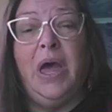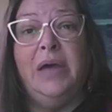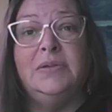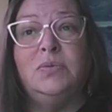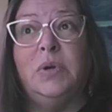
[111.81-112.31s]

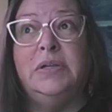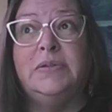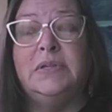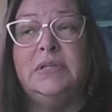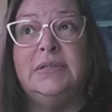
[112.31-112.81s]
as
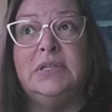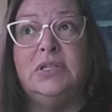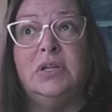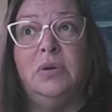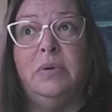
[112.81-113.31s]
was the
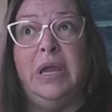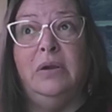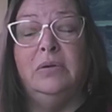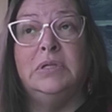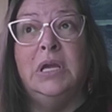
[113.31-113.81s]
decision
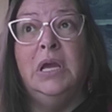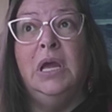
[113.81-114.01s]
around